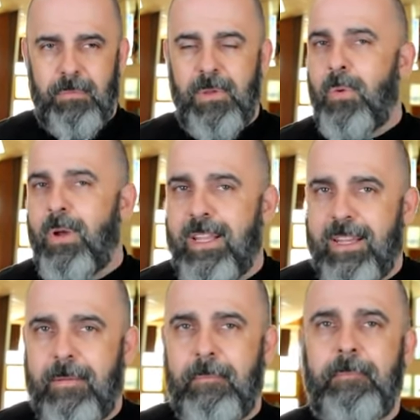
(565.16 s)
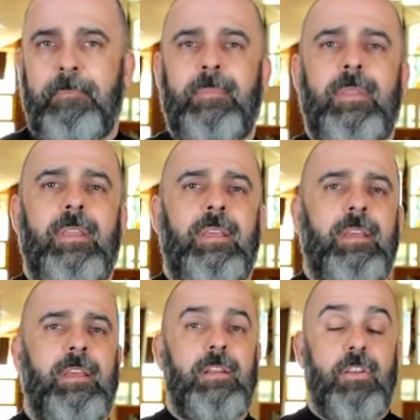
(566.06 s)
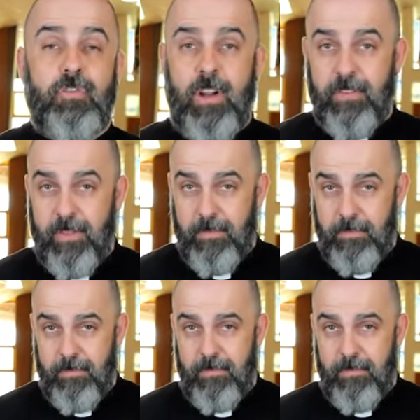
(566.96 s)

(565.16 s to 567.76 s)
be willing to trust them